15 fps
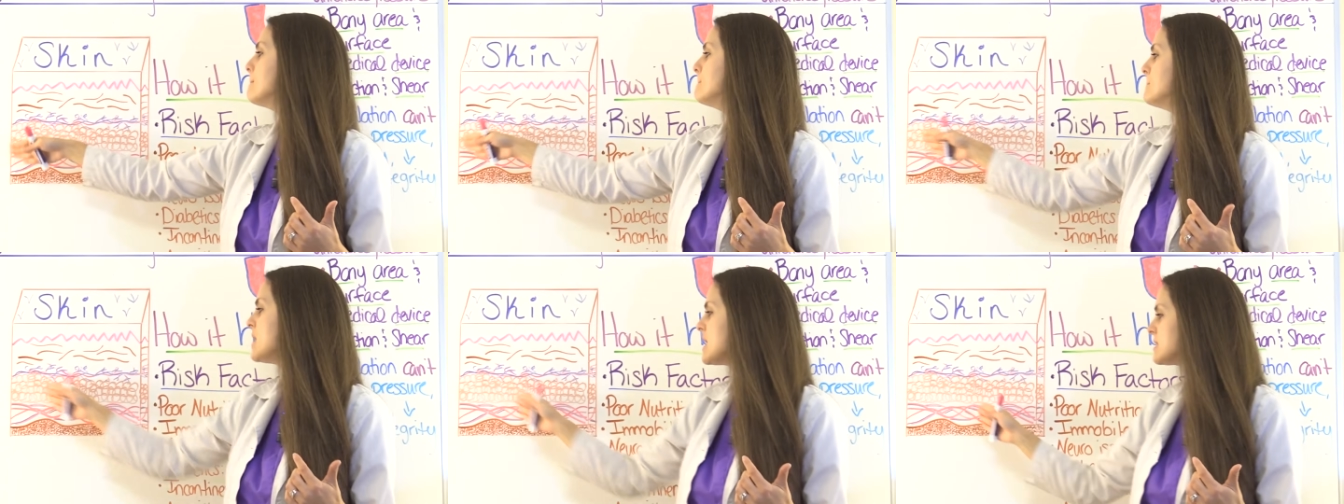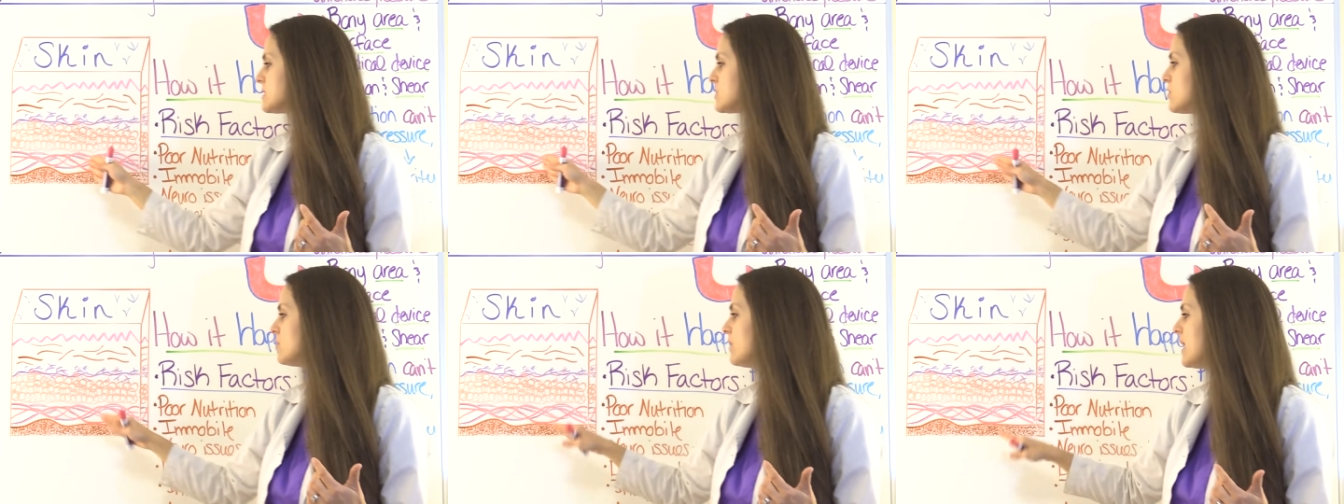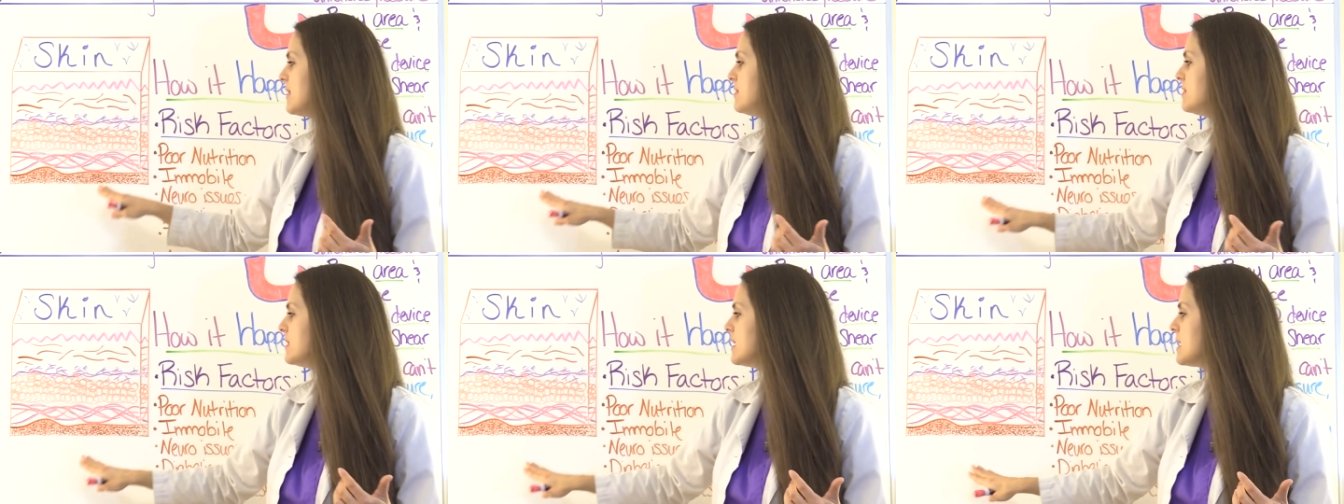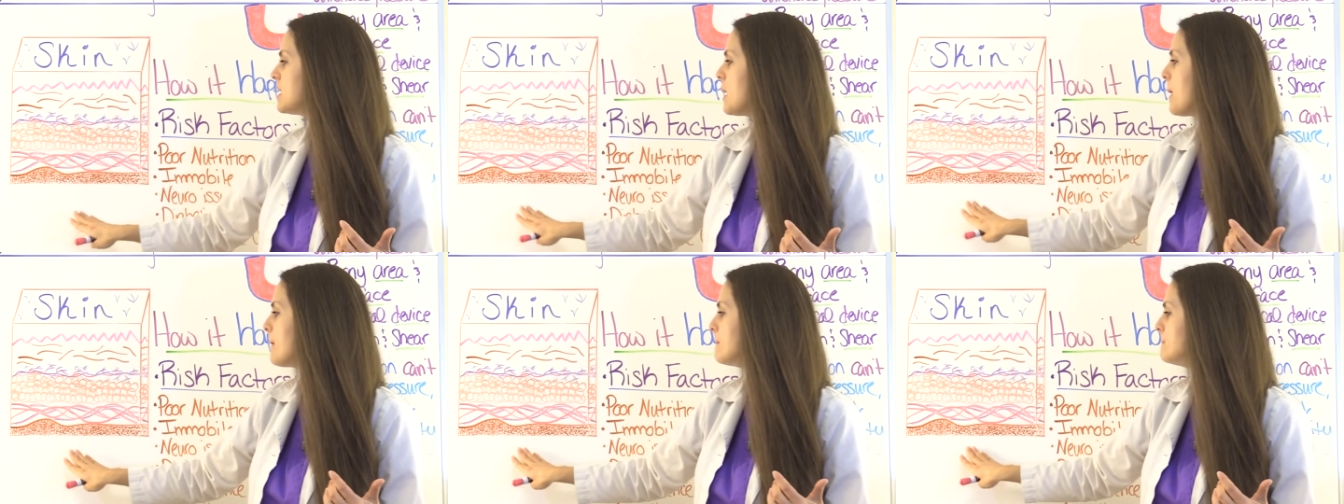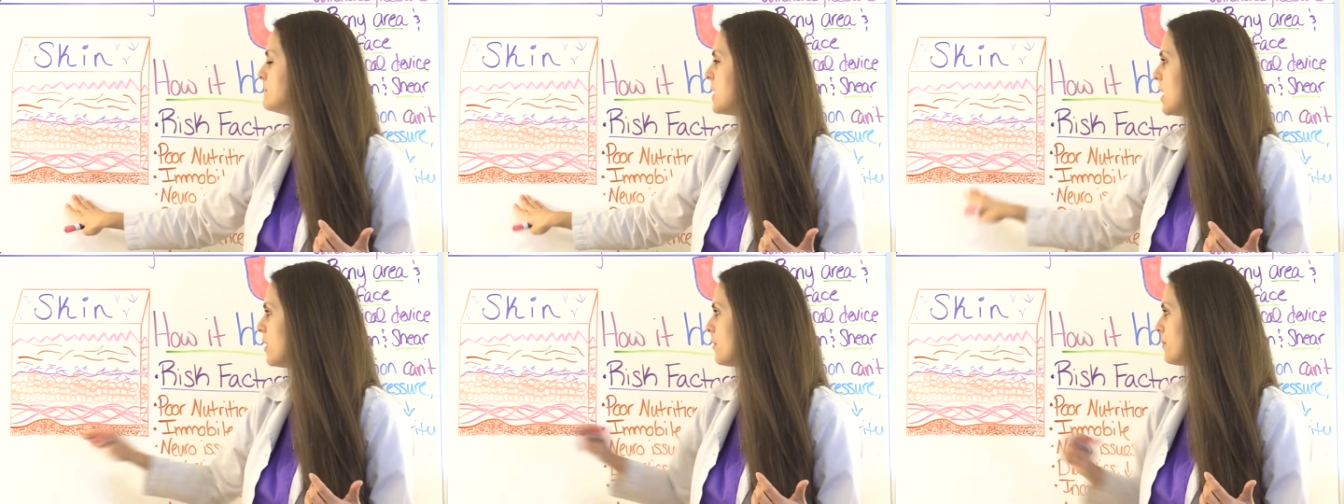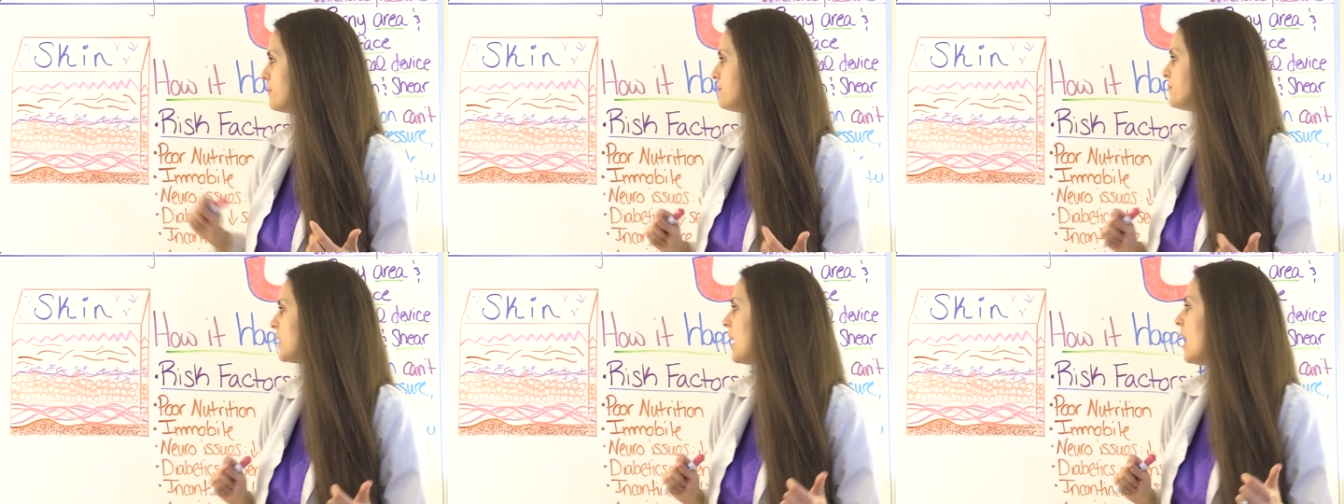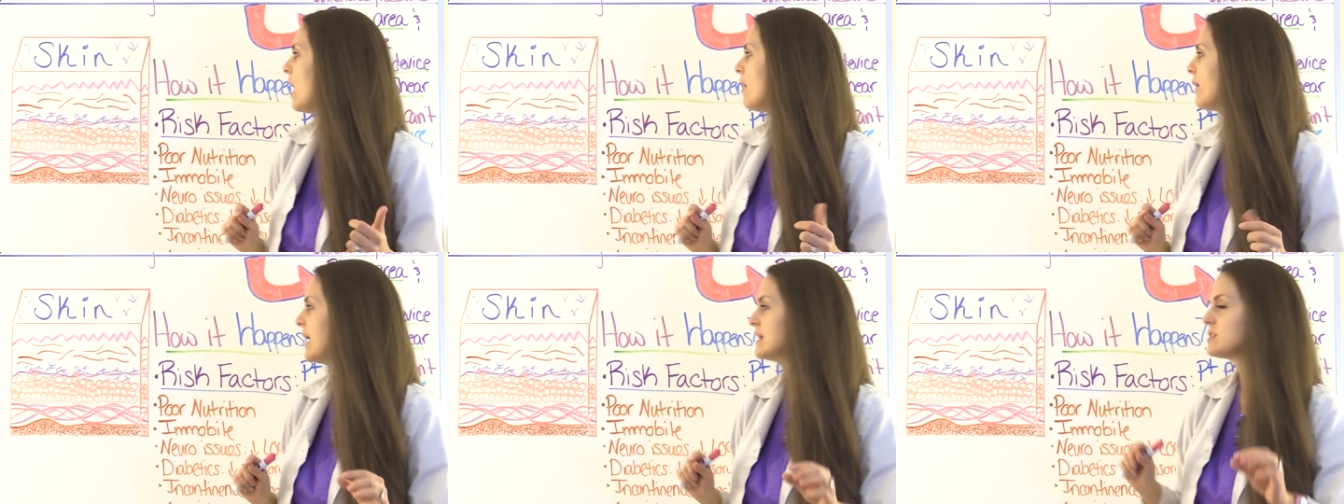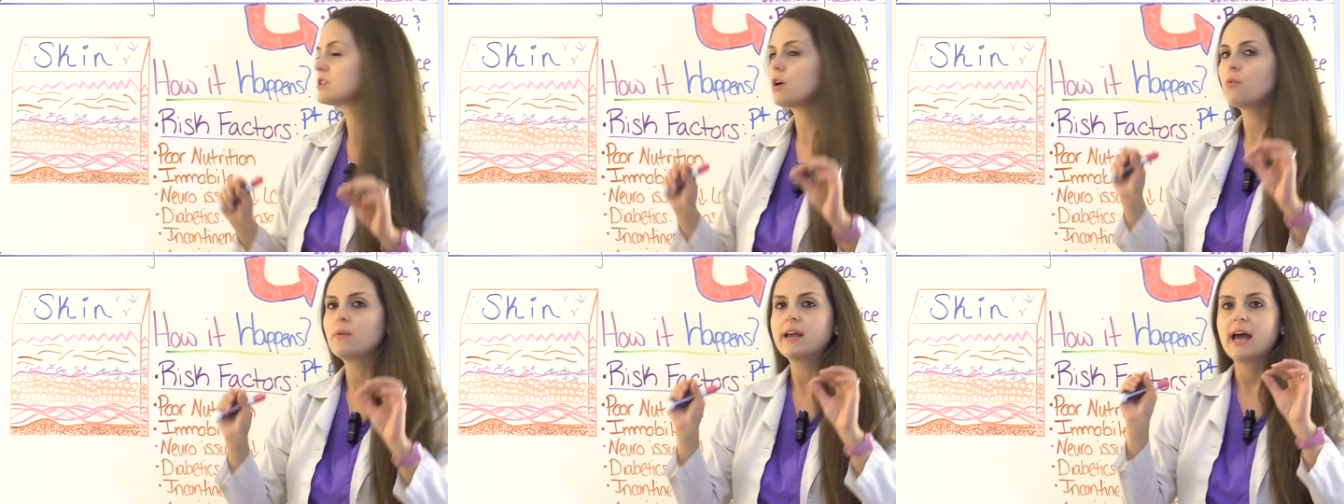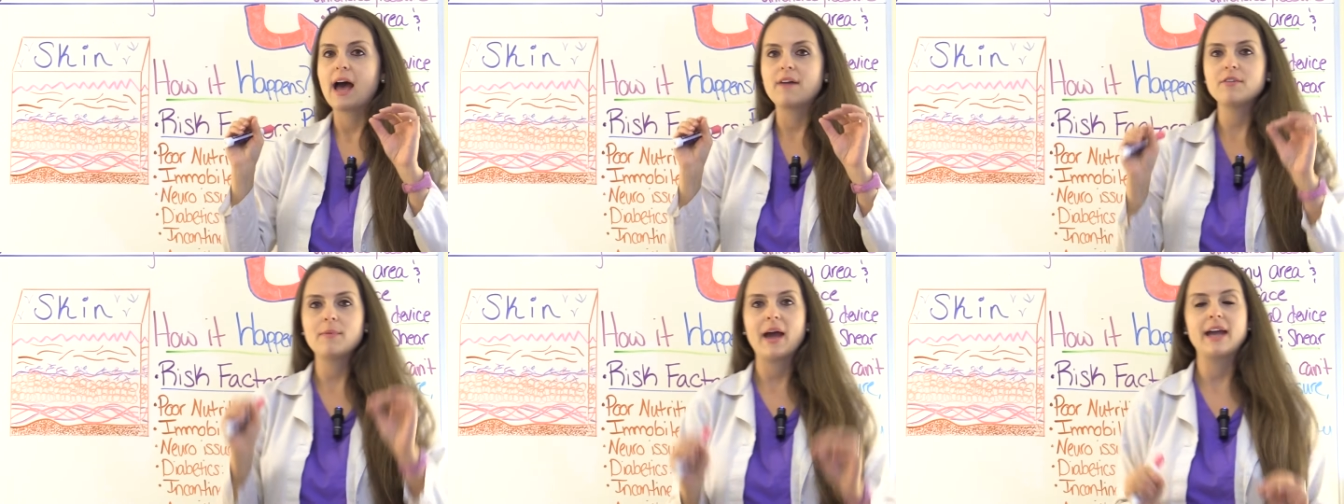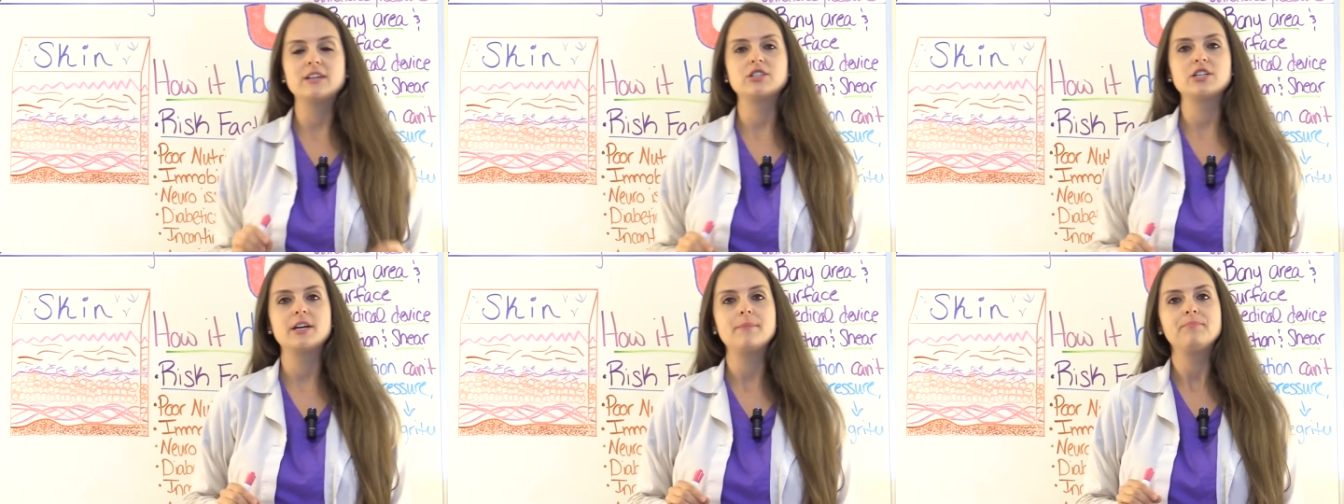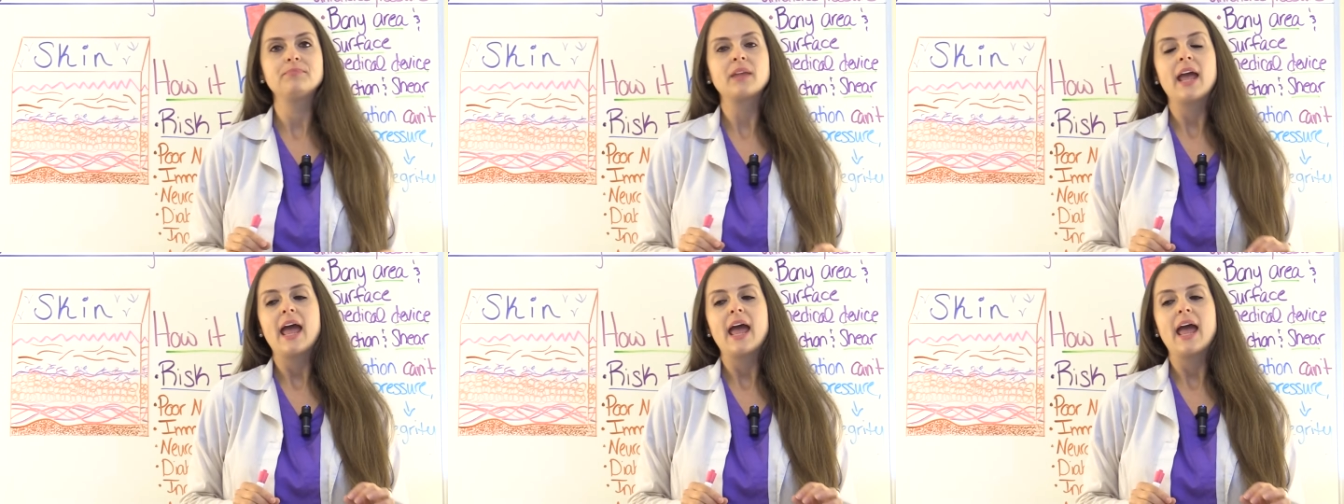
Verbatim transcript: muscle and then bone. Okay, so we have a patient